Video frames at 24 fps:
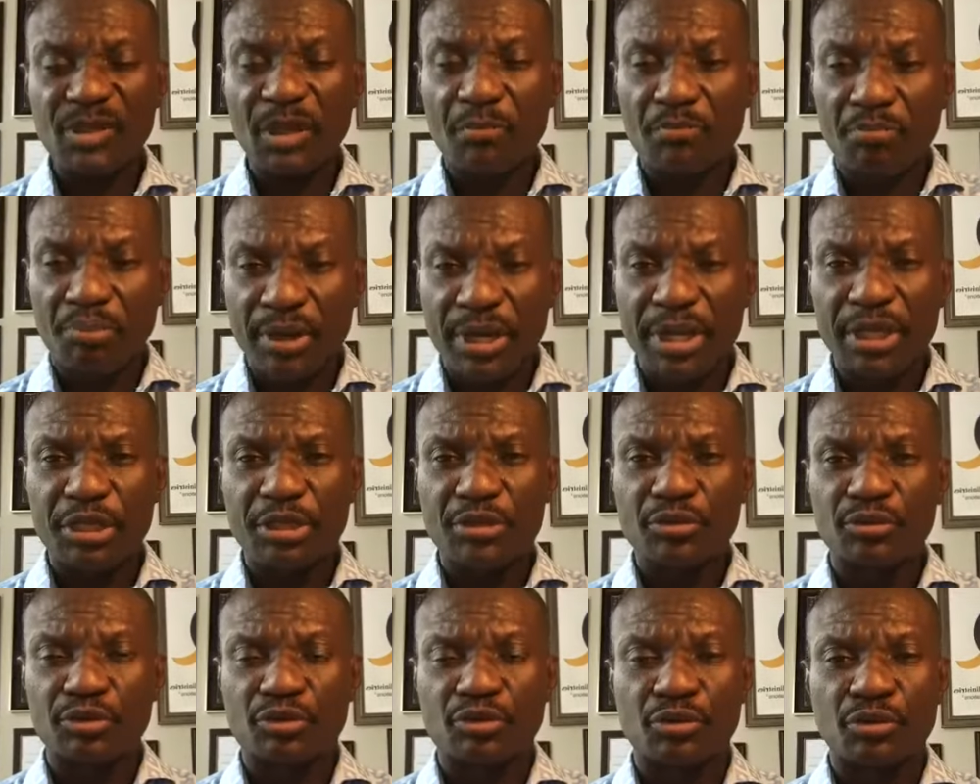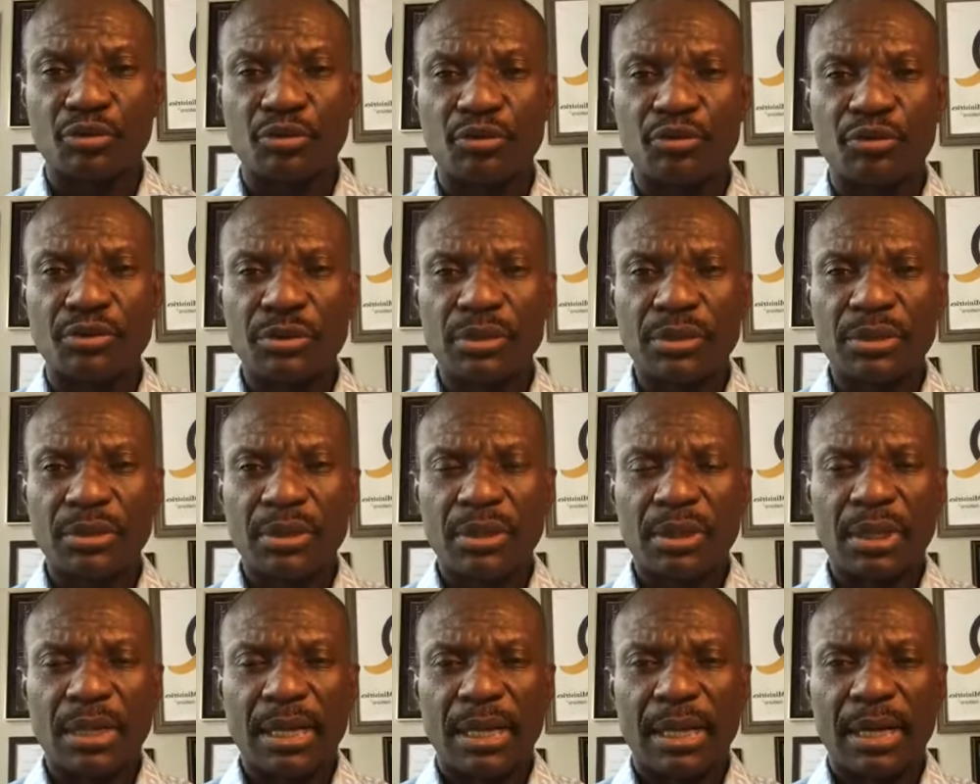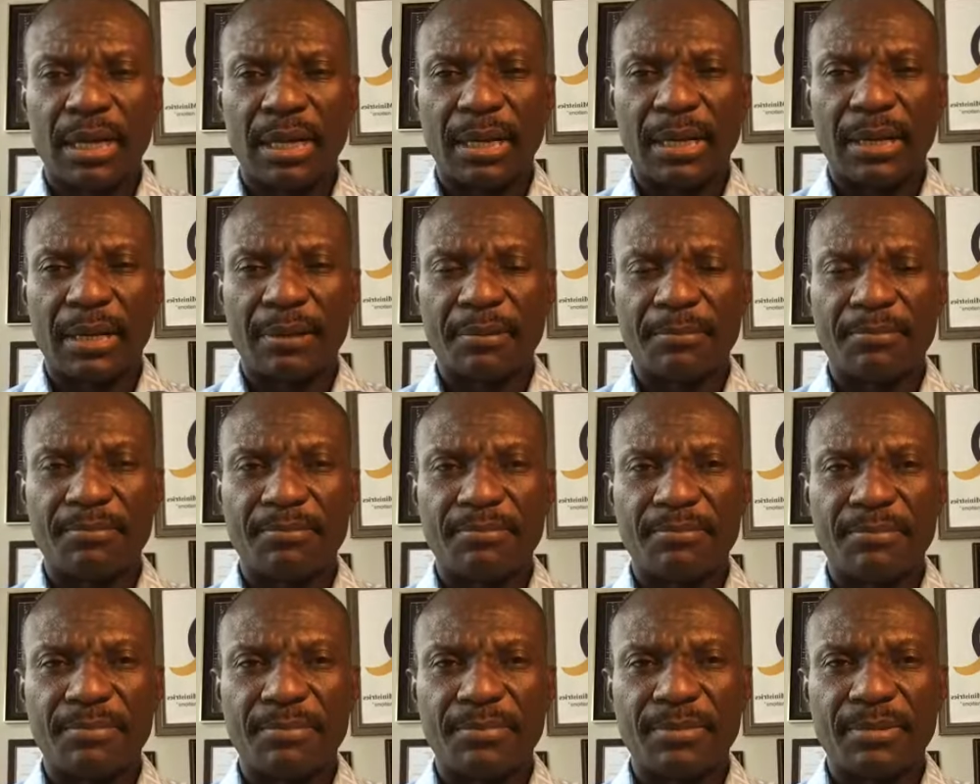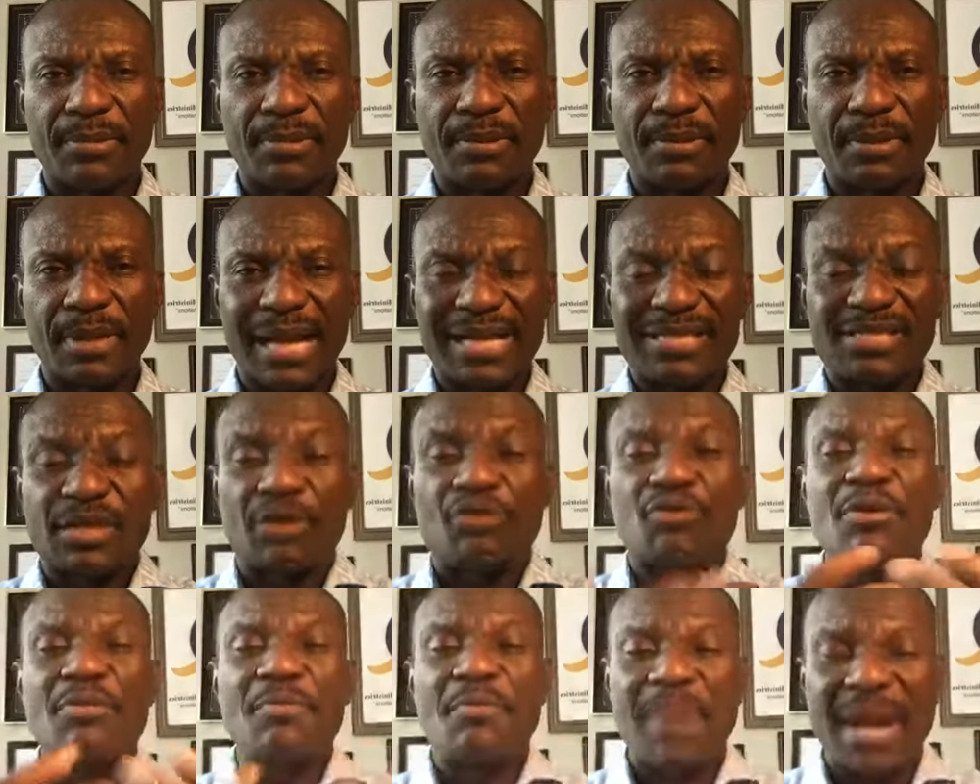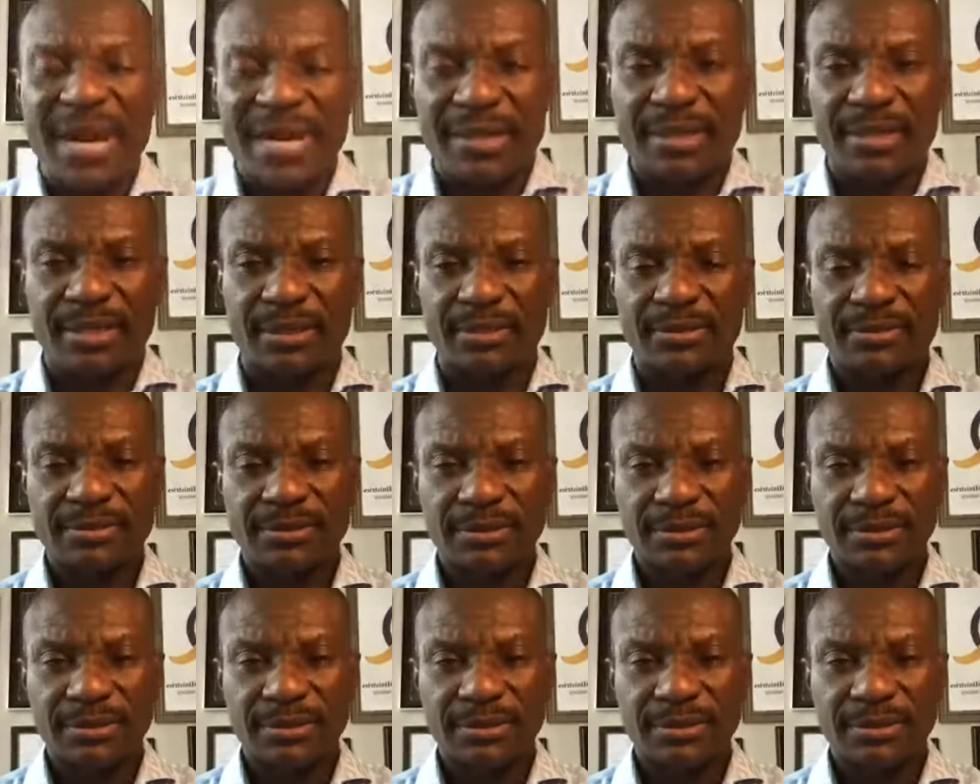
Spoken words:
bring you to, as a reminder,